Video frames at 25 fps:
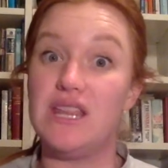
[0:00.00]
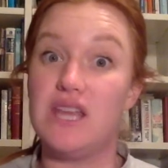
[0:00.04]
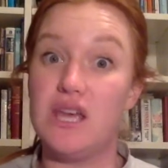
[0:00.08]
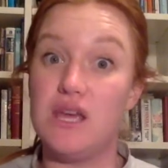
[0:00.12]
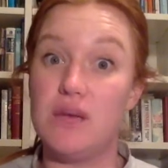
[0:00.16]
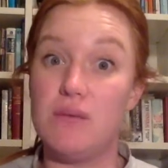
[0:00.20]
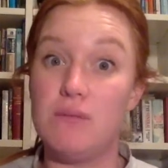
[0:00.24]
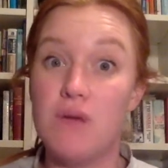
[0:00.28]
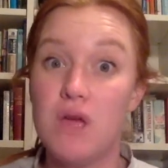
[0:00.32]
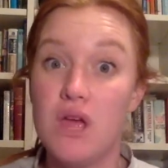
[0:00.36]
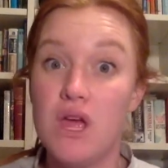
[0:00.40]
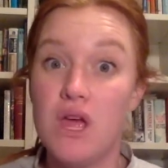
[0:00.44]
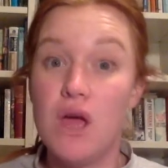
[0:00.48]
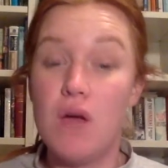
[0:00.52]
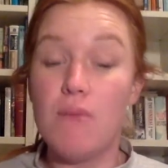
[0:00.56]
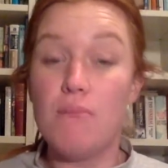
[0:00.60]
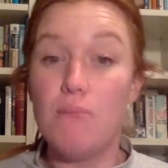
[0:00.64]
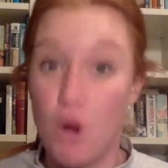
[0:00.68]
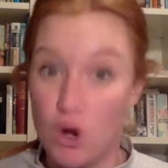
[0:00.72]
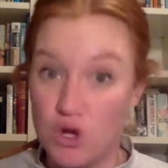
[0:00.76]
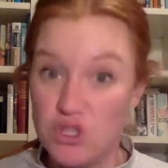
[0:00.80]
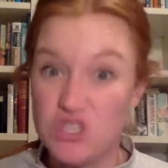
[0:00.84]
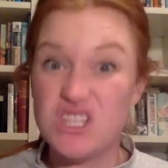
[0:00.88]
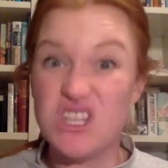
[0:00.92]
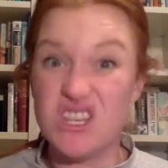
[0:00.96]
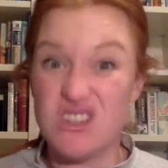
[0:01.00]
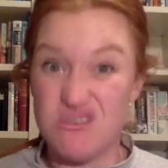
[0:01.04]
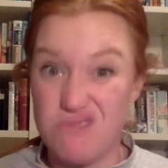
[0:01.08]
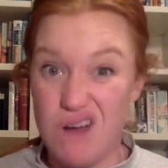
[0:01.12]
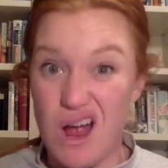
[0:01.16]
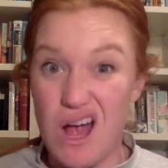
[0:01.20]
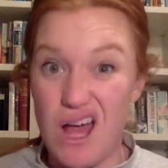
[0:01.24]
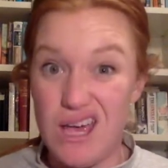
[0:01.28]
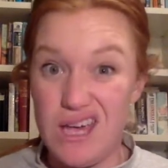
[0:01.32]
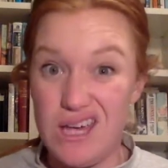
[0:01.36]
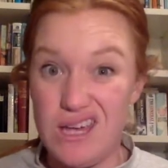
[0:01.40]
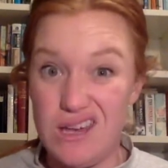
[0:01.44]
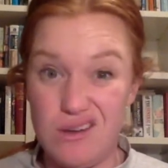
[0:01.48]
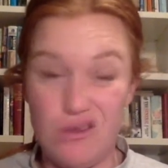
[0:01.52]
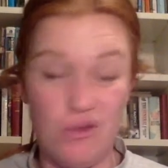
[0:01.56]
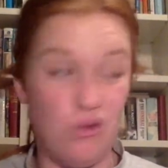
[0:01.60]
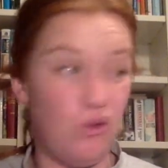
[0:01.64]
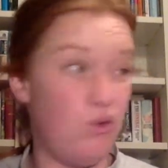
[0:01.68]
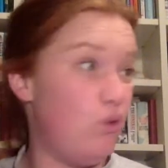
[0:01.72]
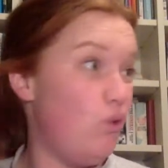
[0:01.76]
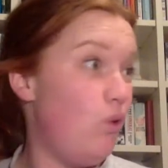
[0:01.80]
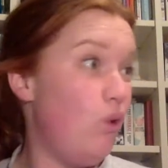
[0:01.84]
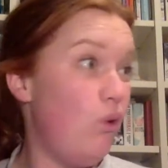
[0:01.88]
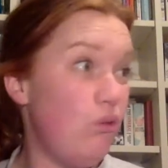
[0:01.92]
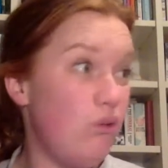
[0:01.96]
them mostly right
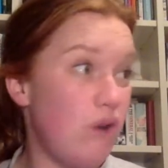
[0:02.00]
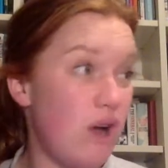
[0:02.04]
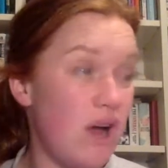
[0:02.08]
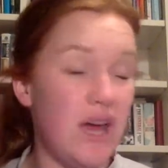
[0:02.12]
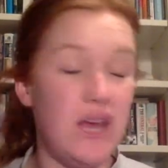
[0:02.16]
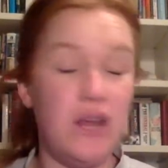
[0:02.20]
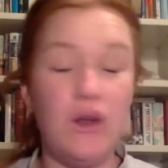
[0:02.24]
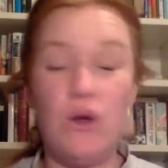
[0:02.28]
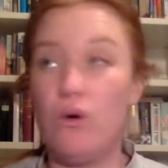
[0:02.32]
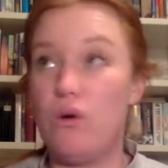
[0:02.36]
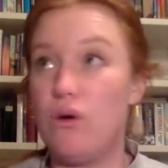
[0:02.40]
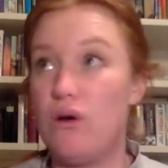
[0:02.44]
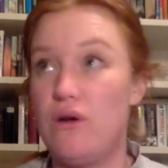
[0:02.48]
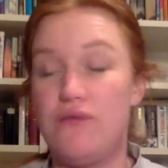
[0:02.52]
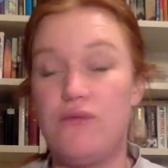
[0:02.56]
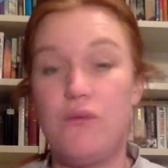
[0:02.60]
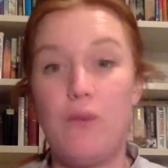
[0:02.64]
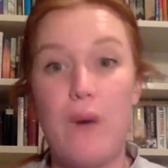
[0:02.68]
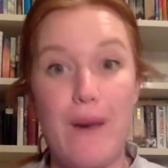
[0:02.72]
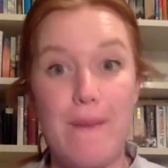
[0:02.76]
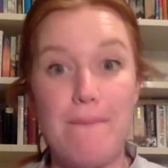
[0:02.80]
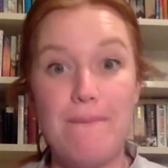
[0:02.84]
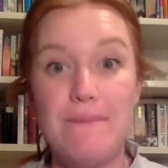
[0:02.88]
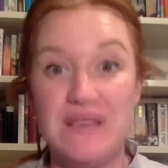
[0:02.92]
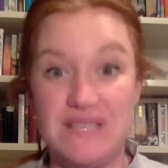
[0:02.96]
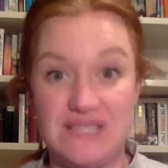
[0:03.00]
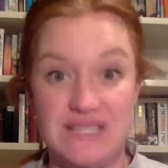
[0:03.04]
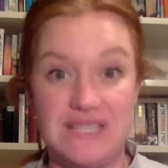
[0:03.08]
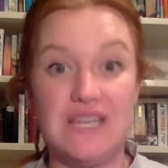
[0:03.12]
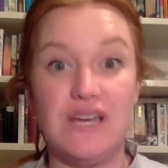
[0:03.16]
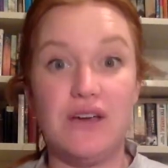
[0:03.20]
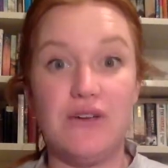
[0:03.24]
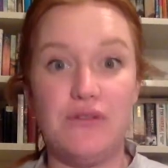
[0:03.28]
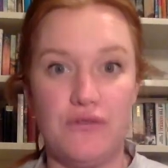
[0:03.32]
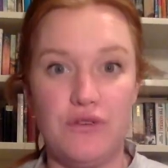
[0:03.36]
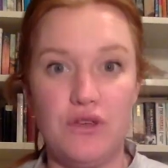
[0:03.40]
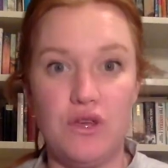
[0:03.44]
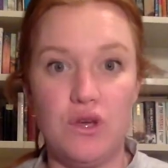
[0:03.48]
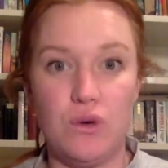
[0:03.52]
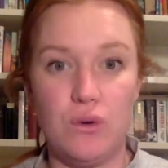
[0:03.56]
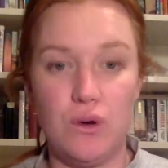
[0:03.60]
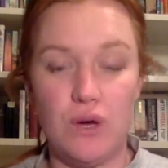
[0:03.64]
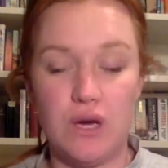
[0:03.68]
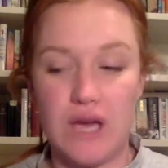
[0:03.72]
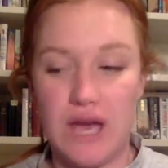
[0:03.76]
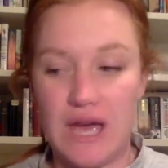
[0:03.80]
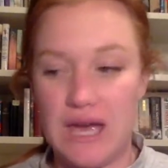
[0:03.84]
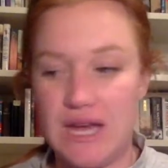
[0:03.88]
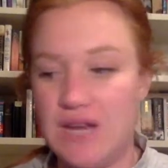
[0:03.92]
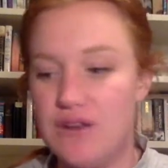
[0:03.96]
or all right, or if we're missing a few,
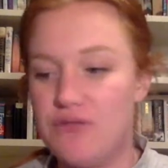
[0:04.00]
okay?